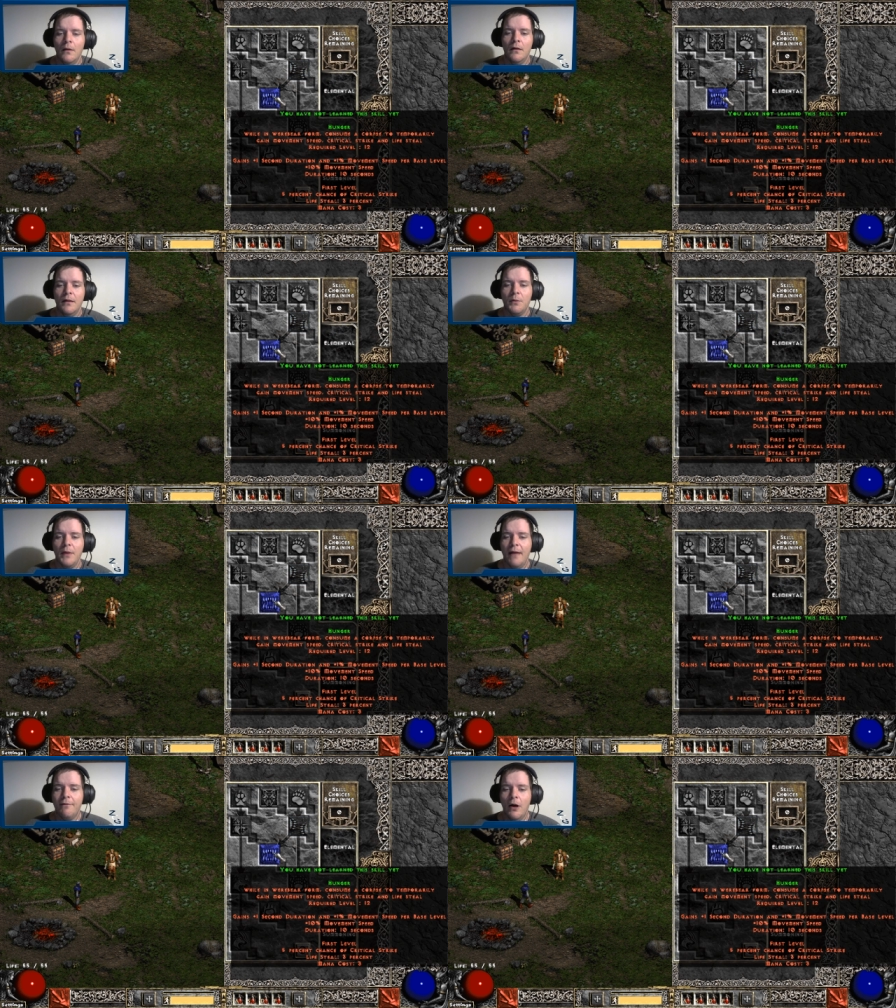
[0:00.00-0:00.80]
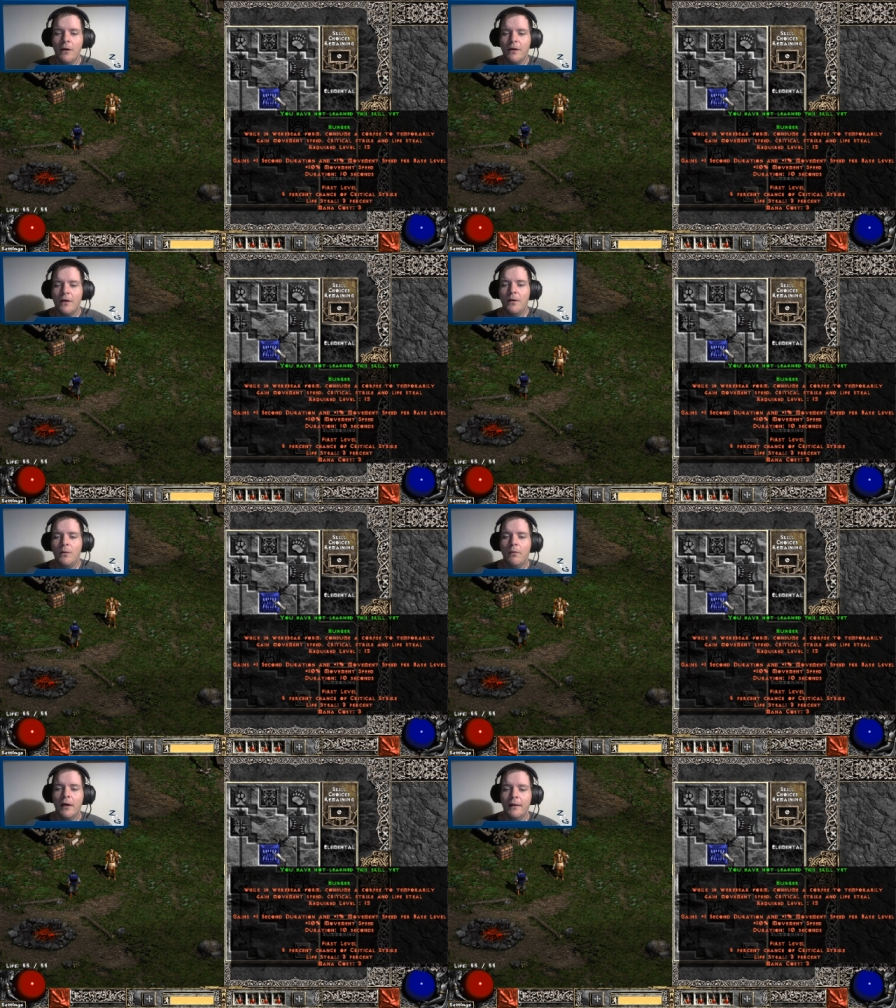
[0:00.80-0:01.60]
And we have Hunger.
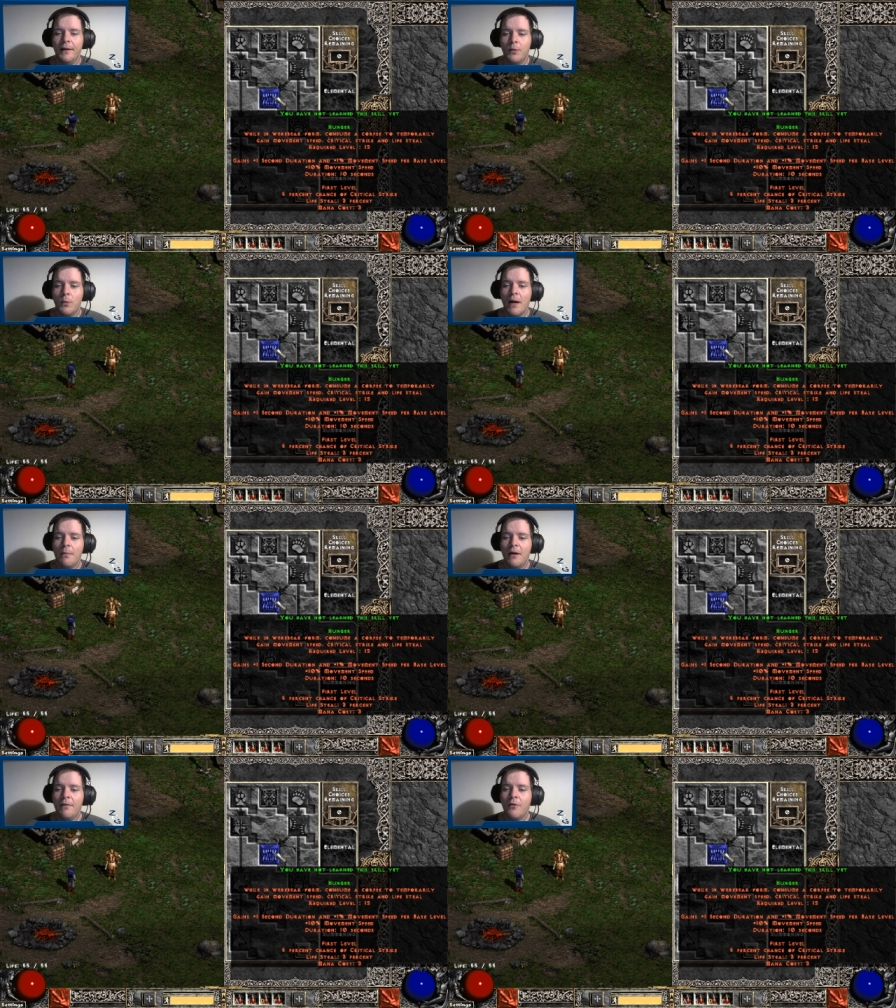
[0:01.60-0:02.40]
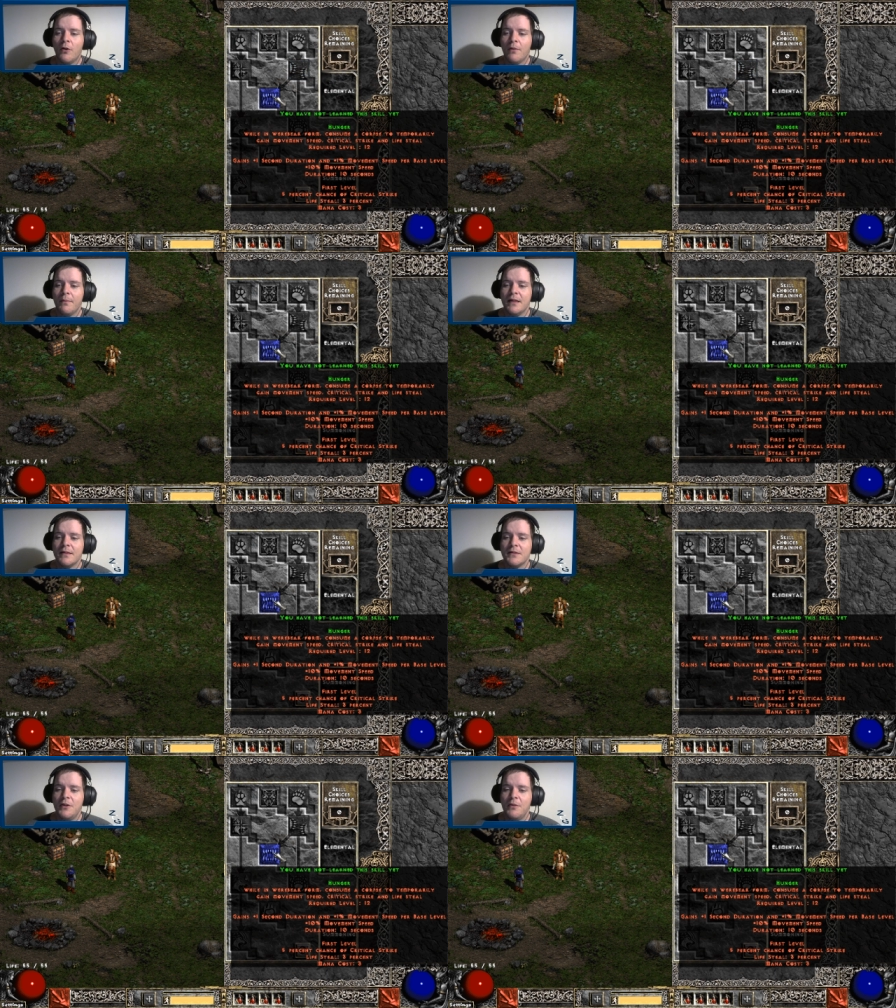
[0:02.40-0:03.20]
While in werebear form,
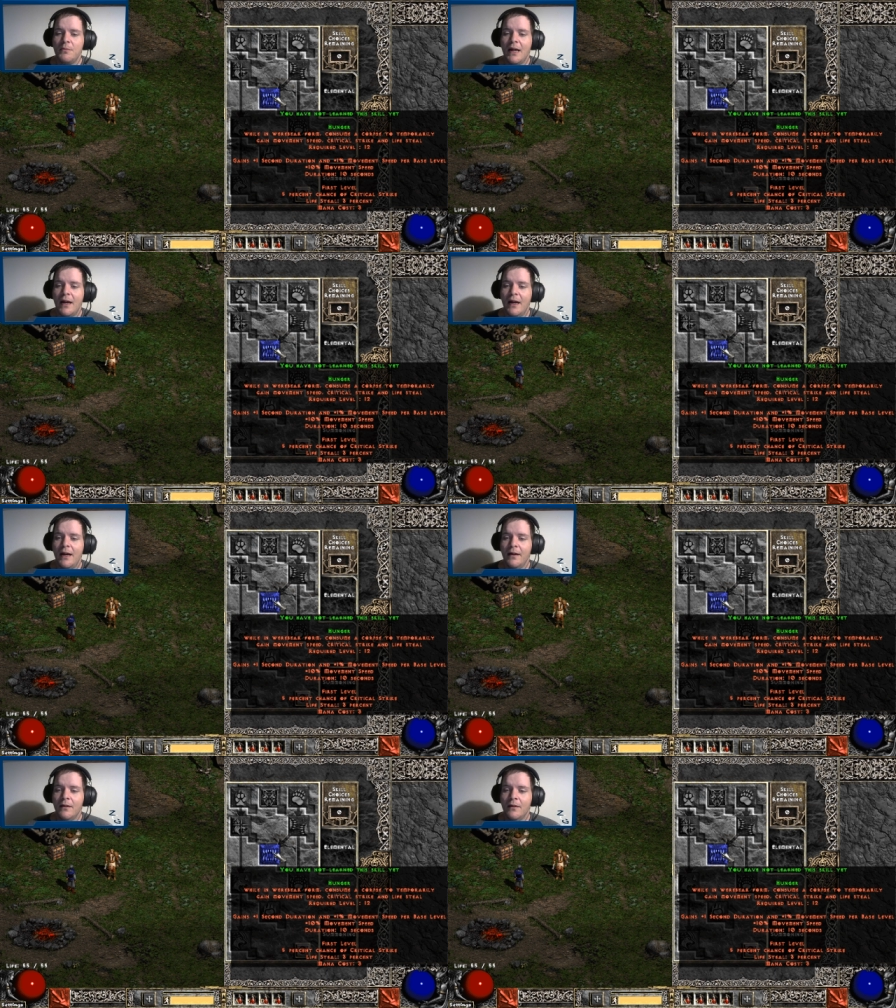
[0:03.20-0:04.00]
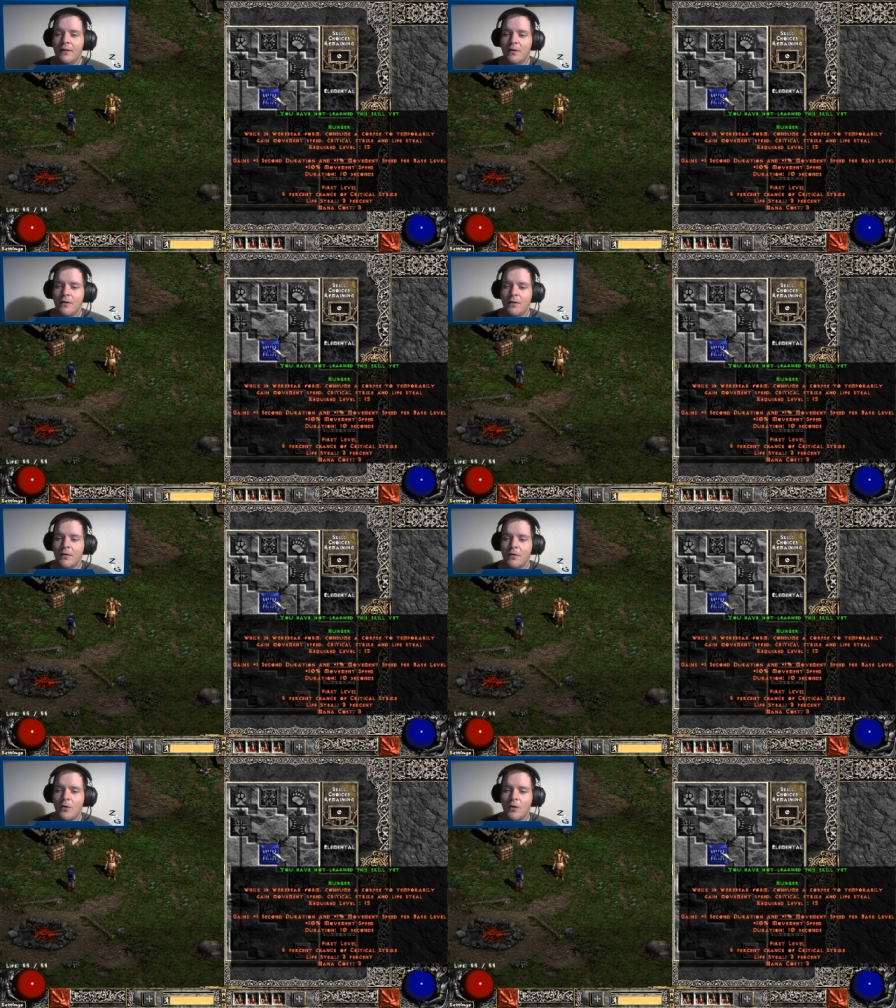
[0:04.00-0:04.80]
consume a
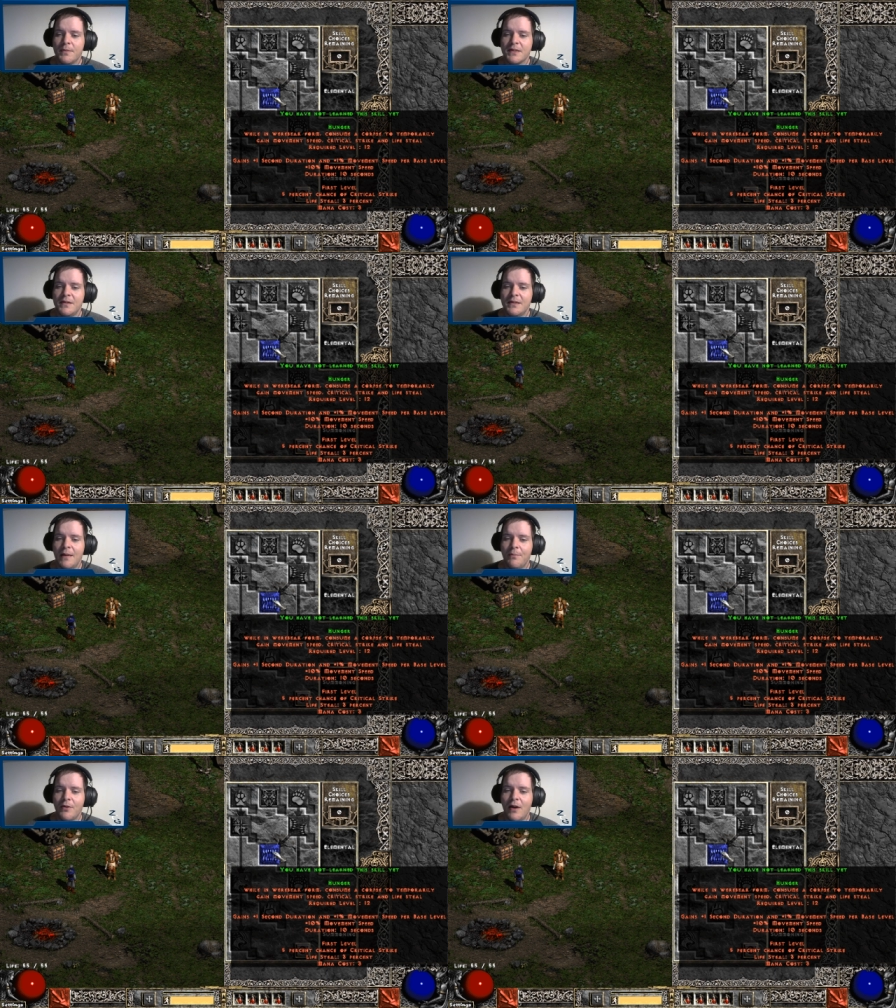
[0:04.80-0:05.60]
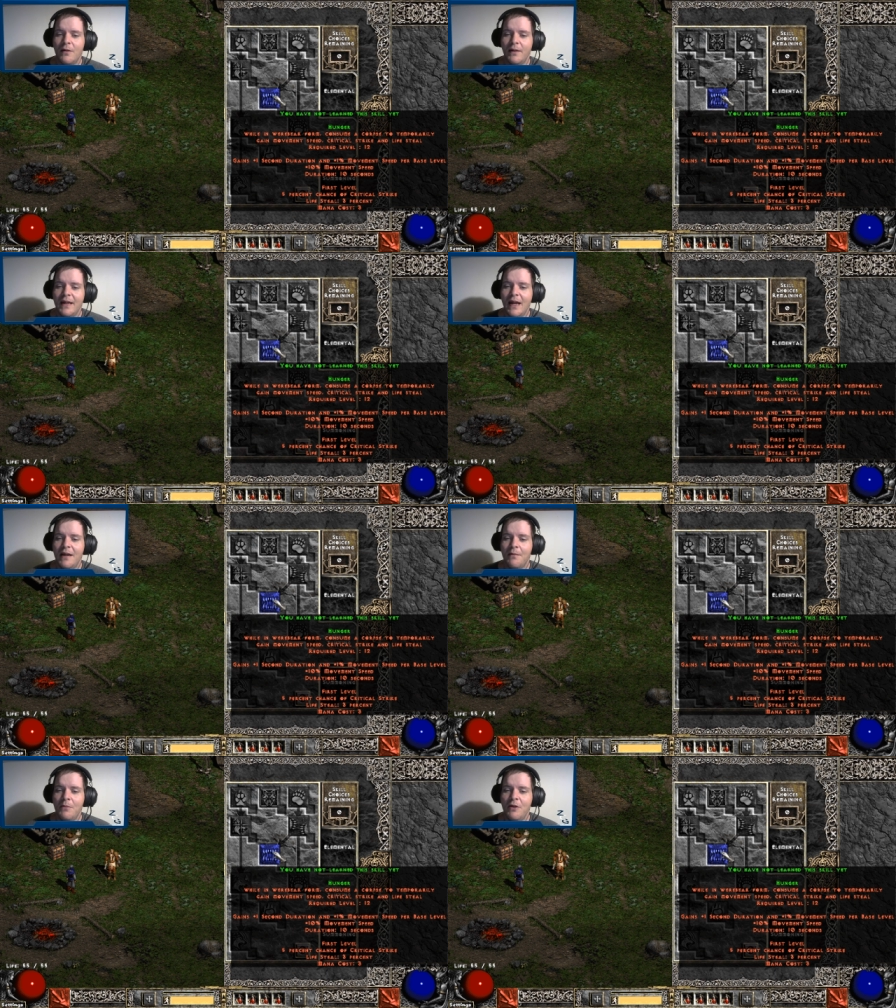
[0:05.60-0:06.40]
corpse to temporarily
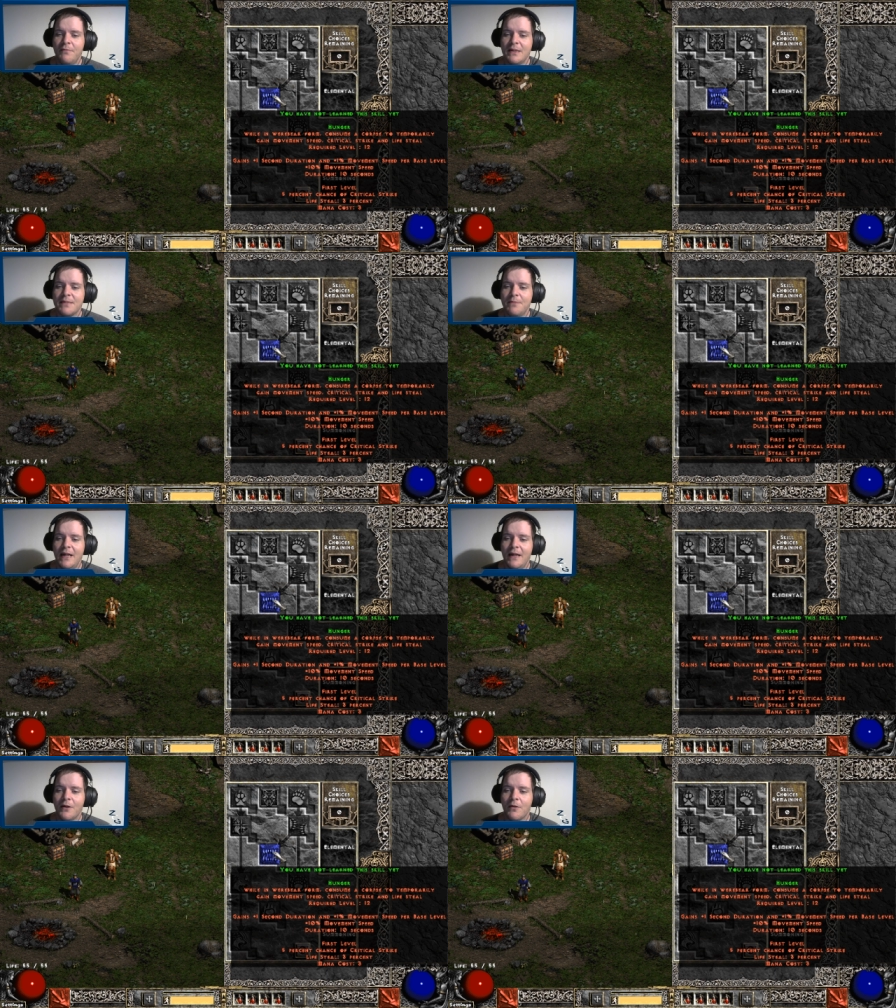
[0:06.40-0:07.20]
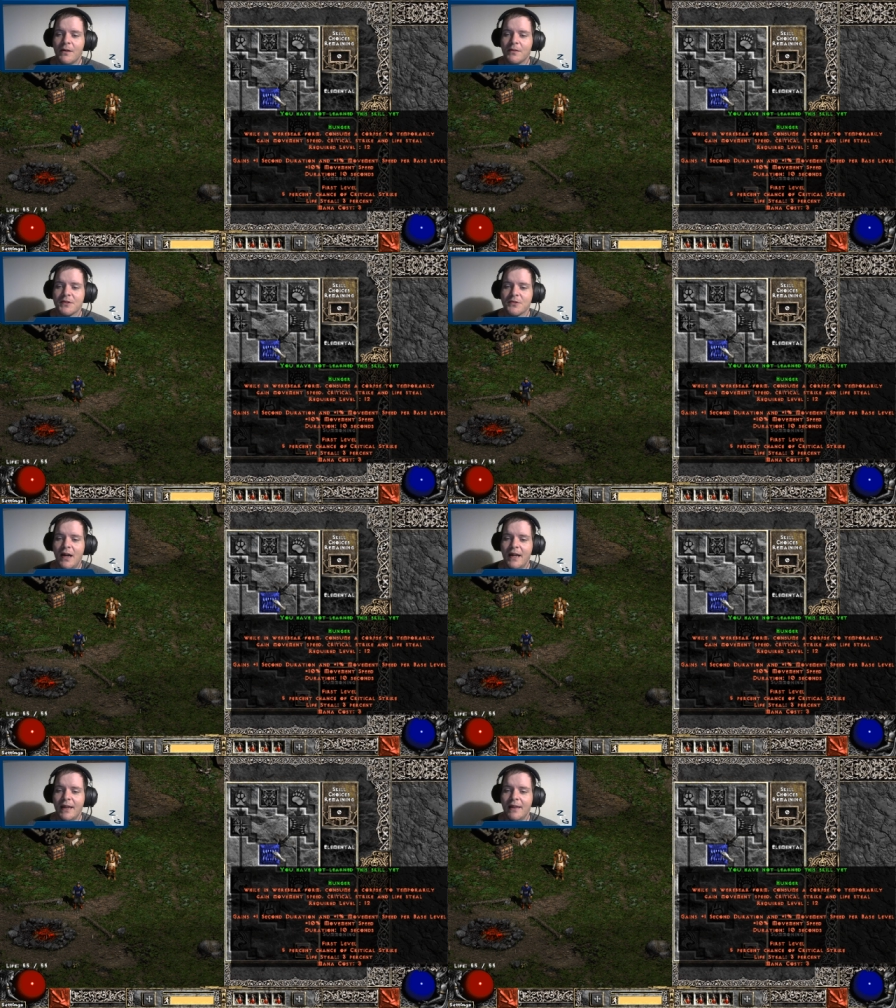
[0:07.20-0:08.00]
gain movement speed, critical
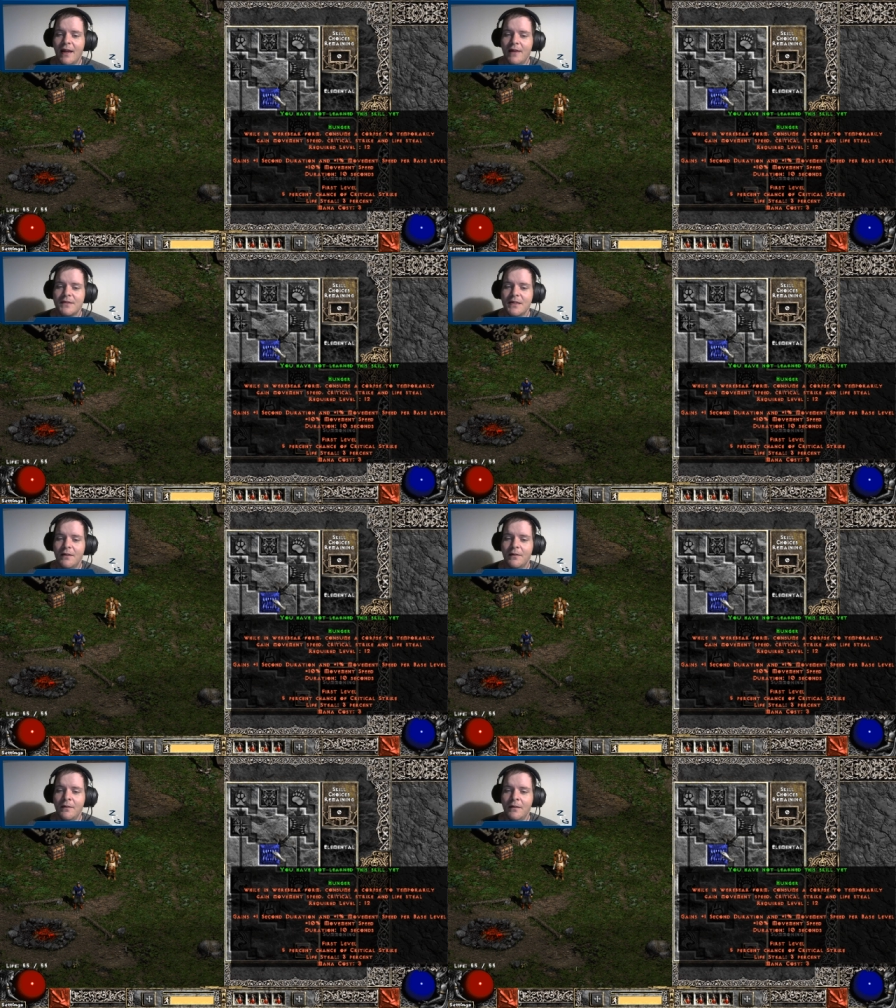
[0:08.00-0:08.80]
strike, and lifesteal.